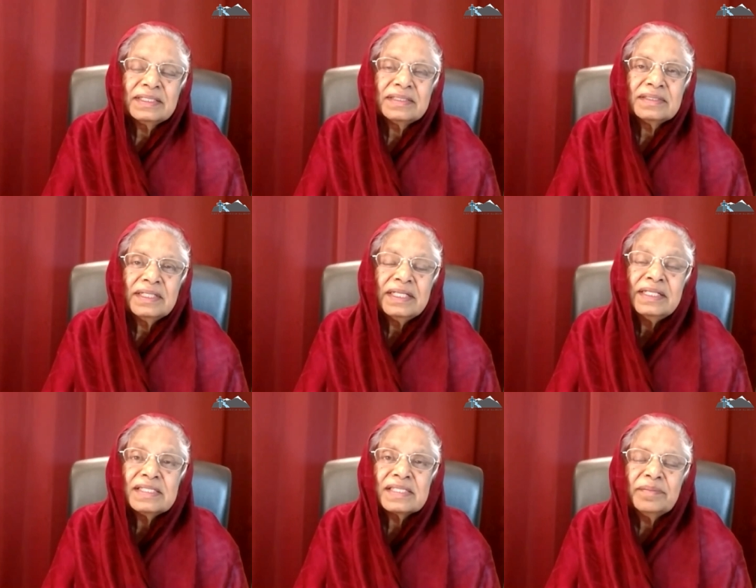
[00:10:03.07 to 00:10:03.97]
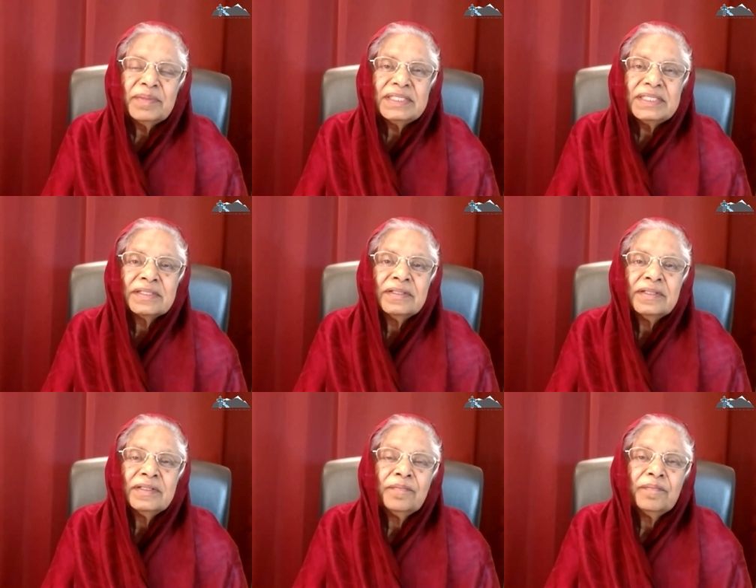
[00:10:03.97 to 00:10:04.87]
His, in his image.
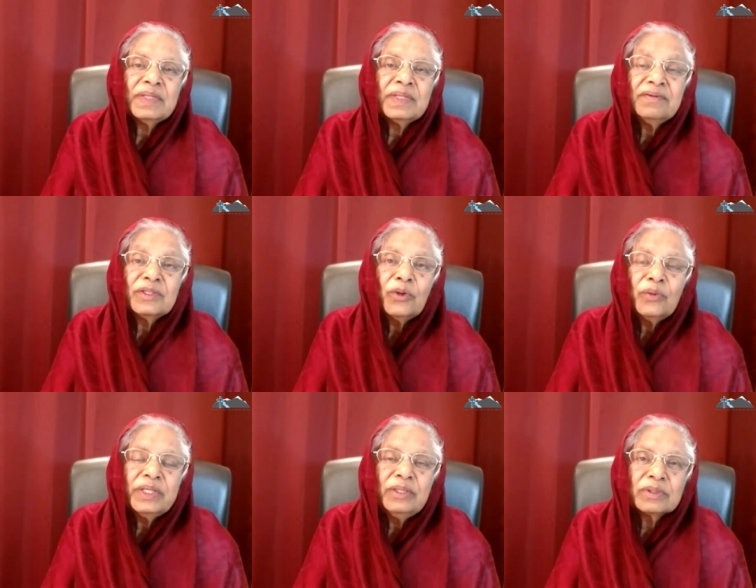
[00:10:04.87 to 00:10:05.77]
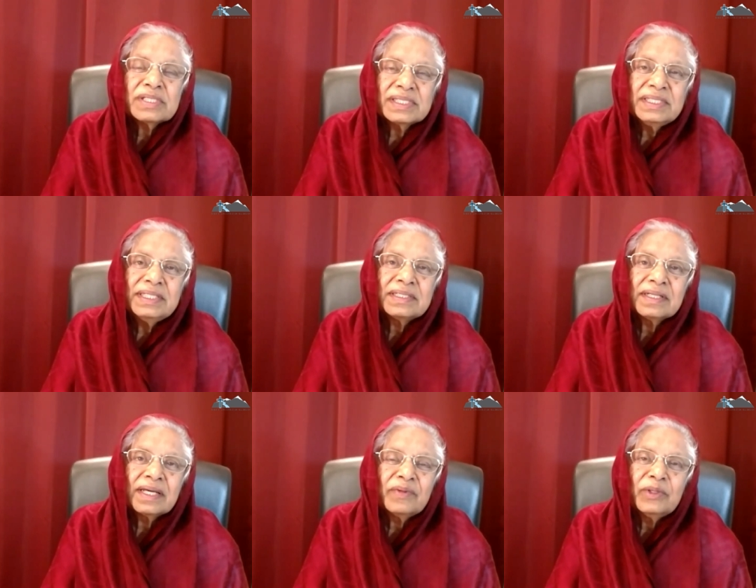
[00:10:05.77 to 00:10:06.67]
Even though we don't see
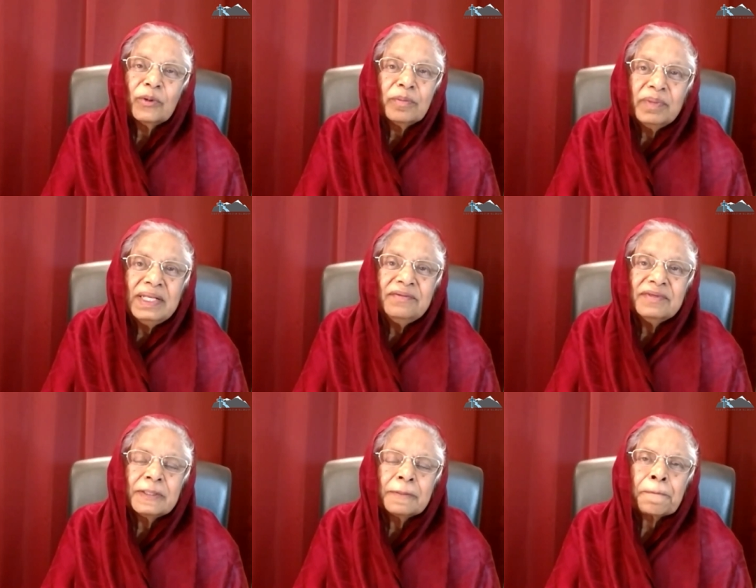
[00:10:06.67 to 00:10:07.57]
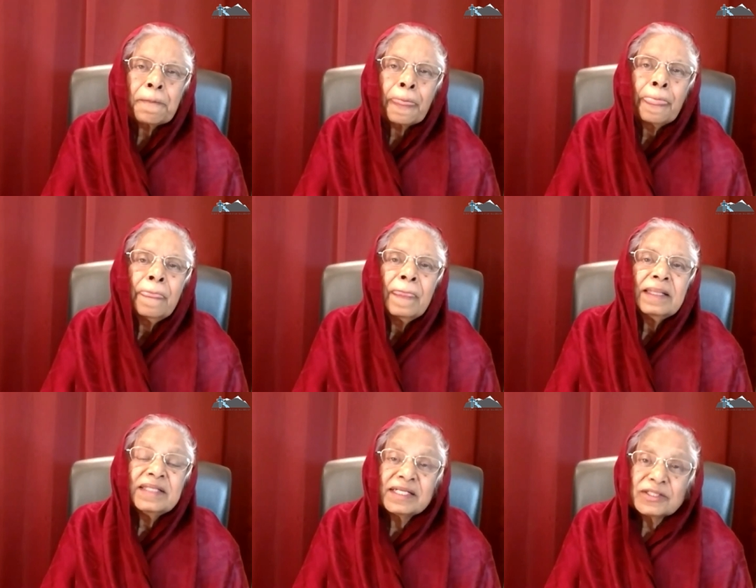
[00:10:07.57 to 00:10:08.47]
it and we don't believe it,
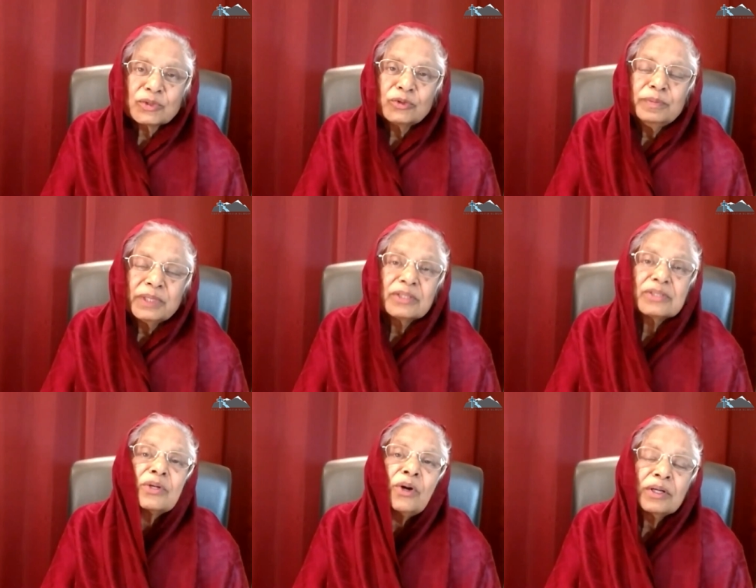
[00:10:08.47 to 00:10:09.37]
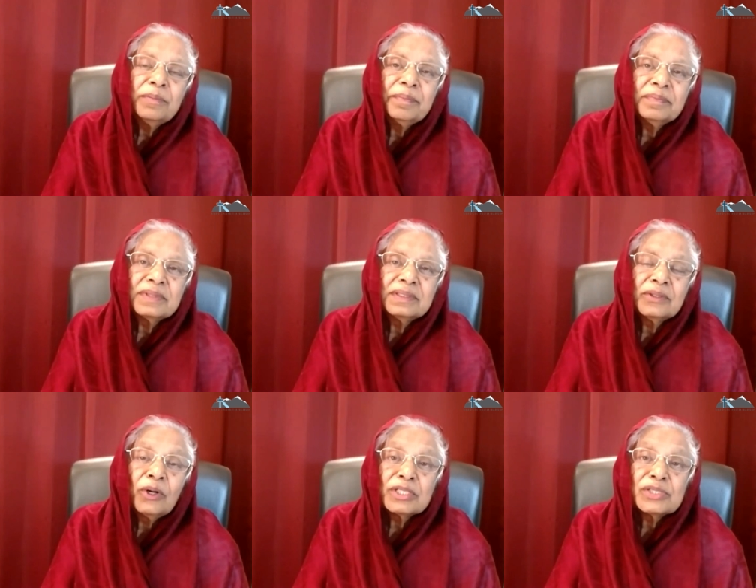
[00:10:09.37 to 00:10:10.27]
that's true because God,
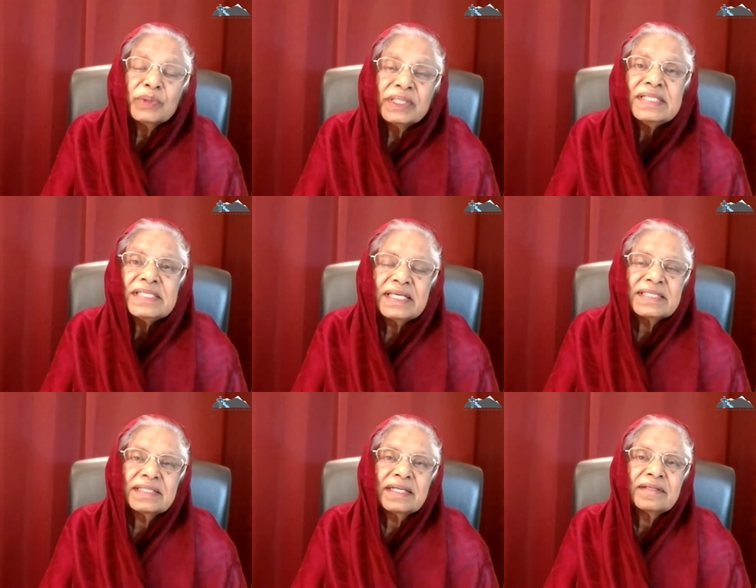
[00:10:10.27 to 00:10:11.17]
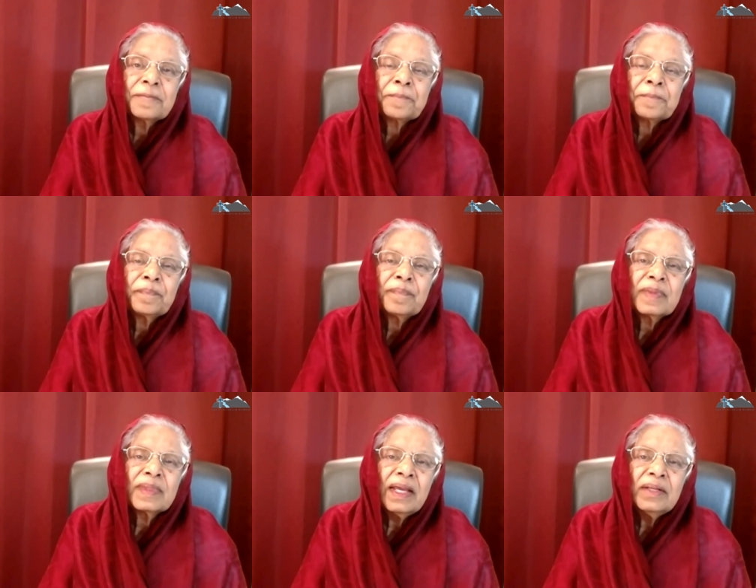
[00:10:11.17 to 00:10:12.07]
God's word says that.
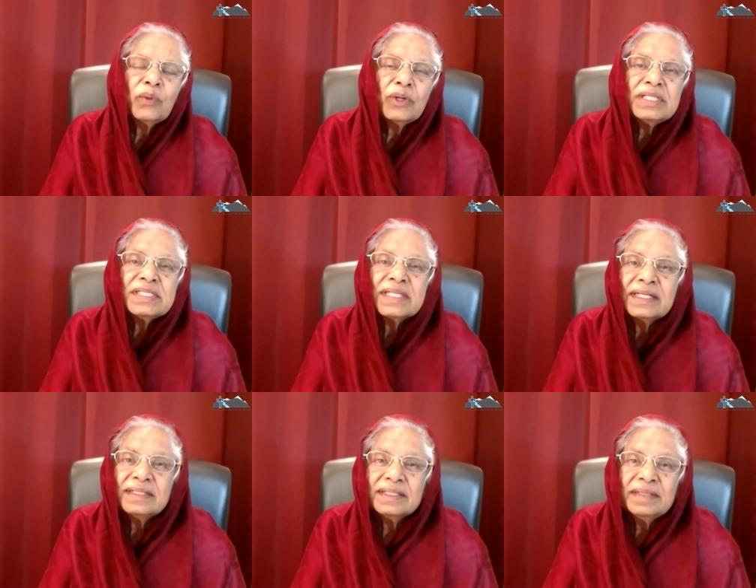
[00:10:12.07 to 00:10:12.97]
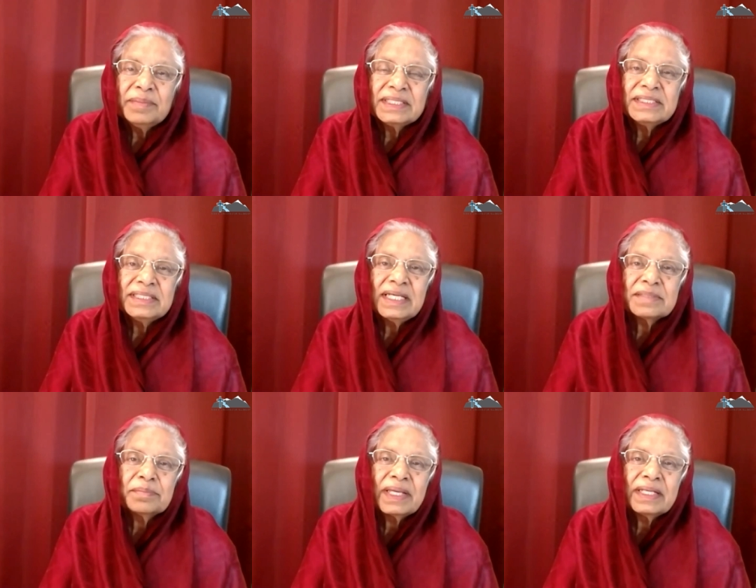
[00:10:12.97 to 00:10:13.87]
And what is that image He
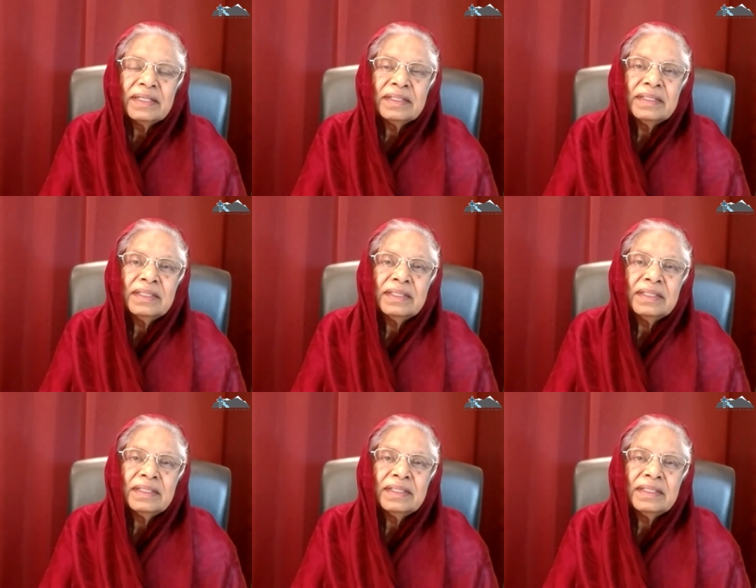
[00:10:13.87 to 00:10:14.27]
has made?